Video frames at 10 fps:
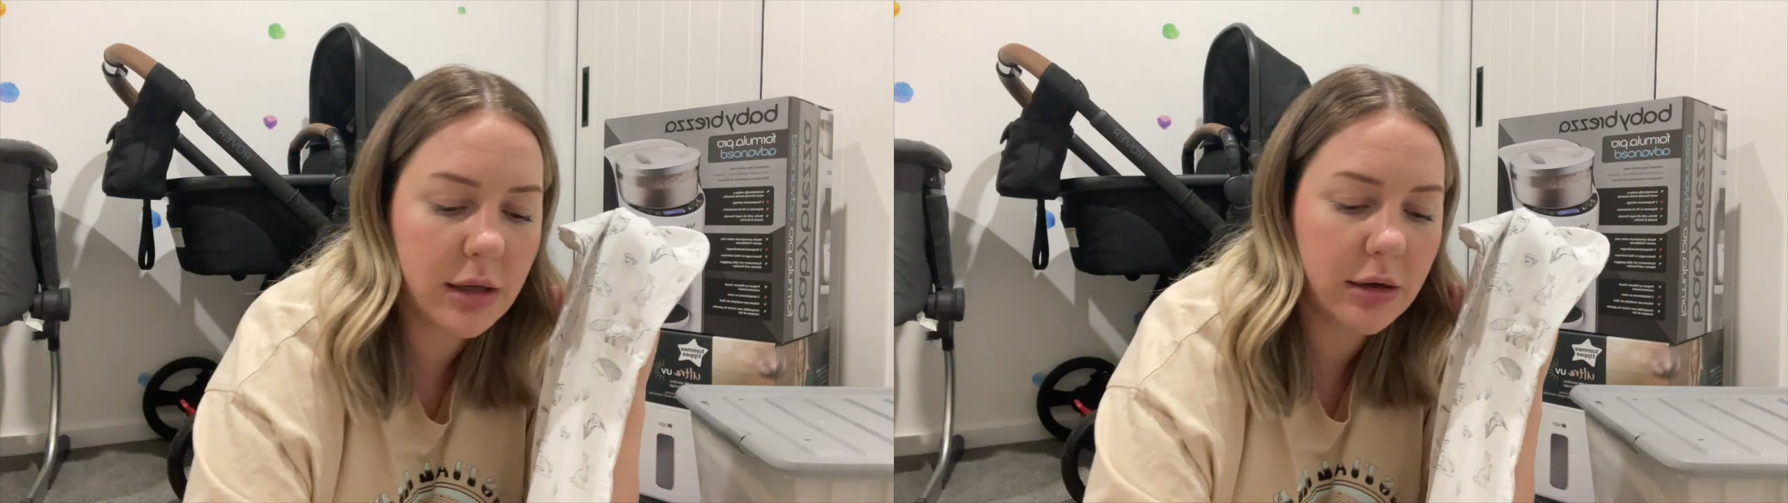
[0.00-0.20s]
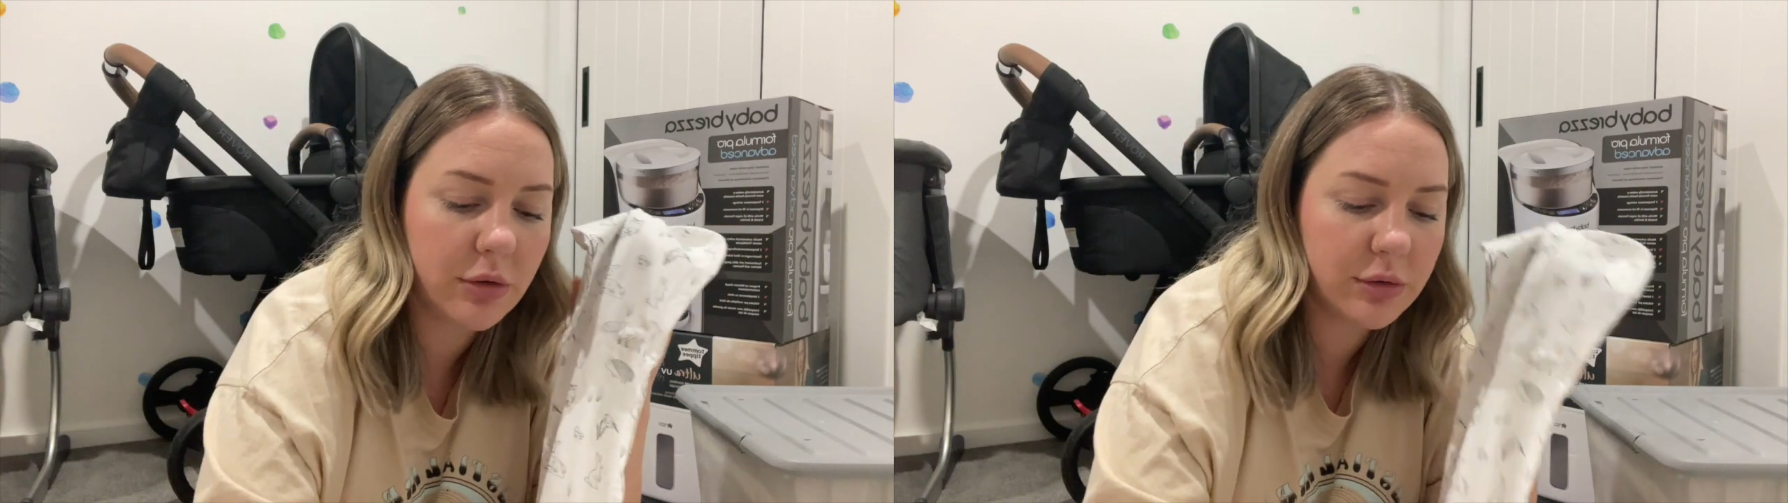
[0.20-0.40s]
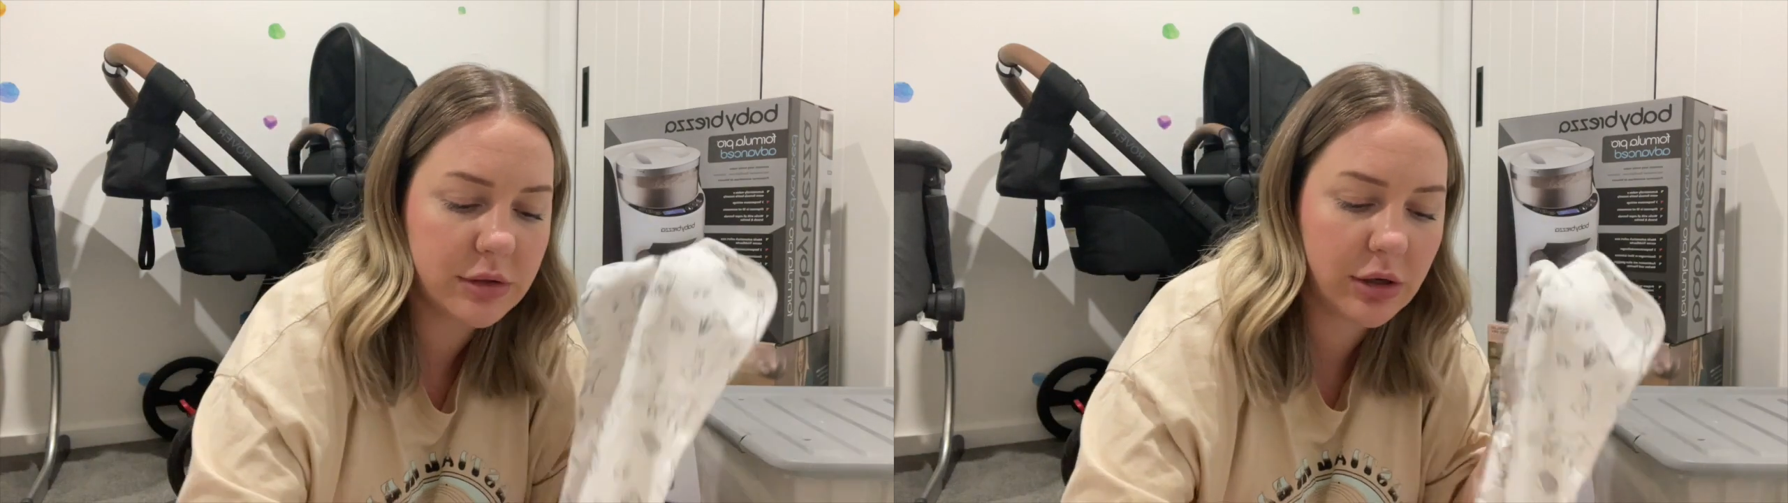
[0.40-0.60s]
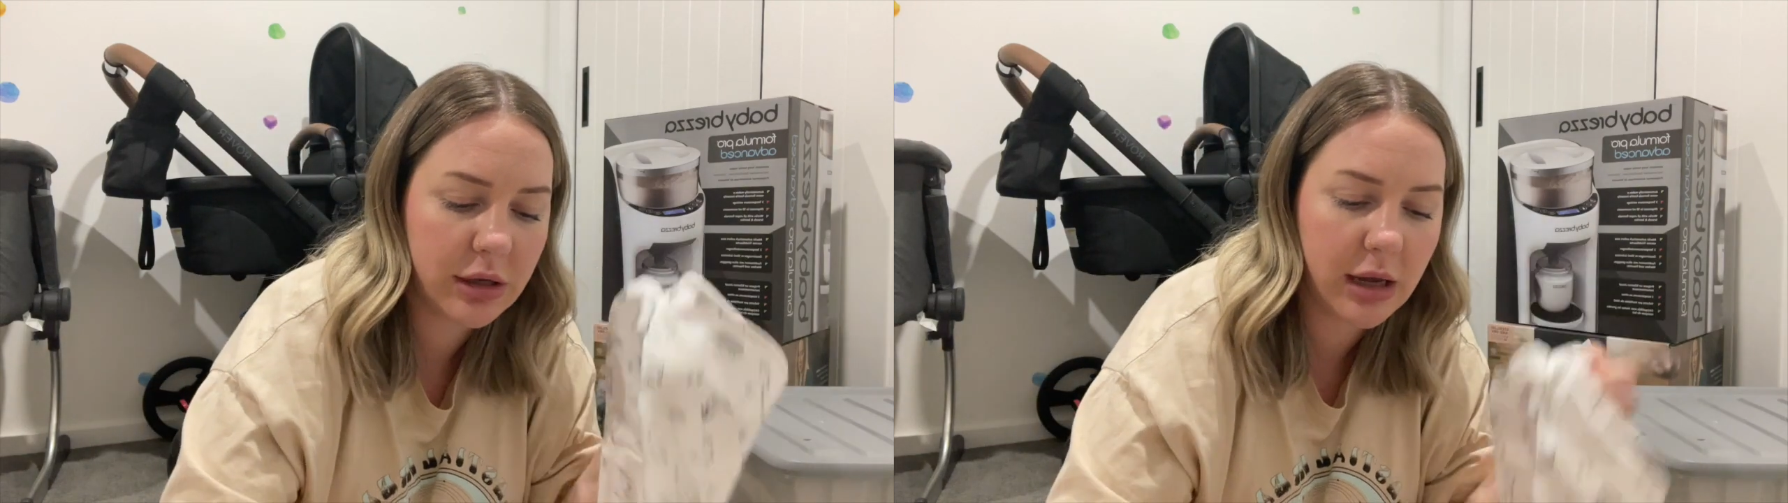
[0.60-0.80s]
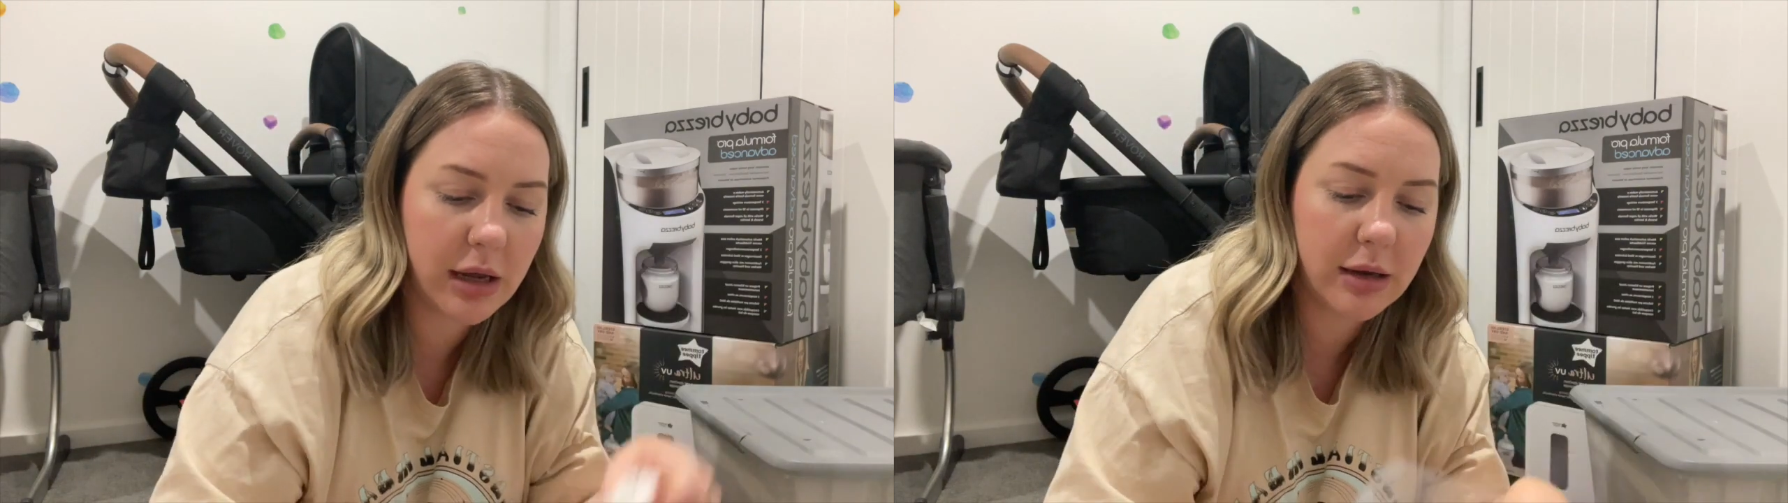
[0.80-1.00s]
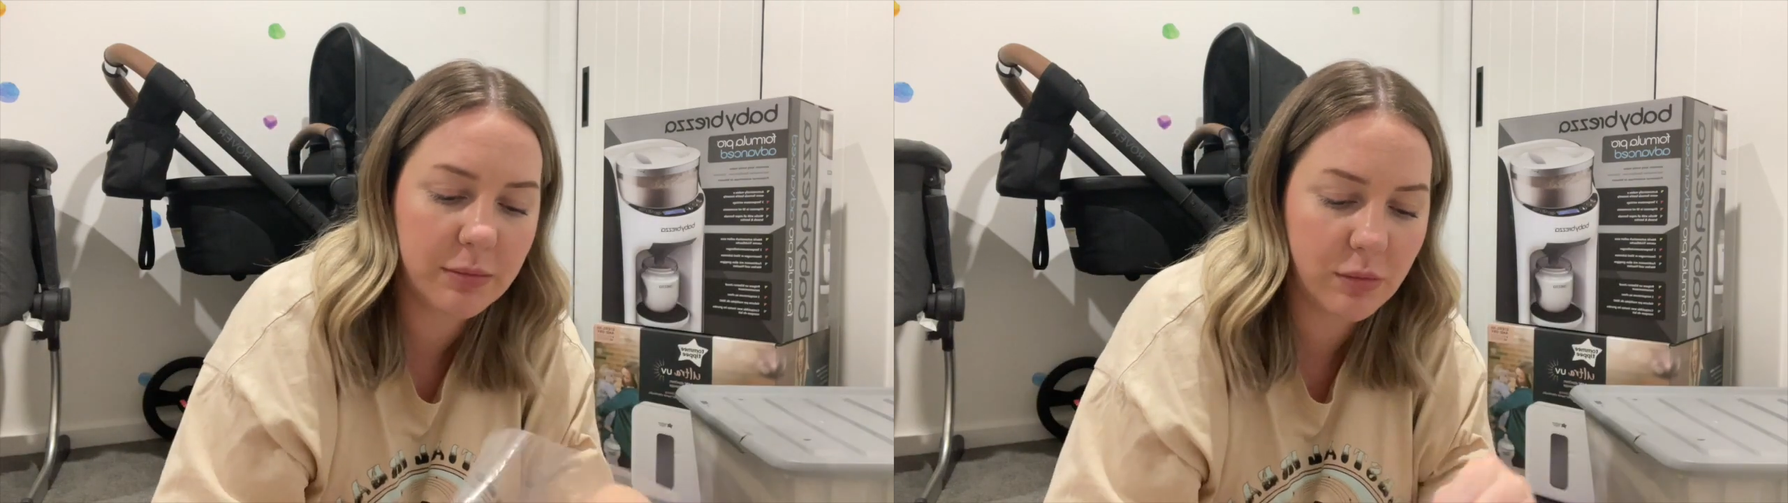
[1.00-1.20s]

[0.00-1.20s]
and it also came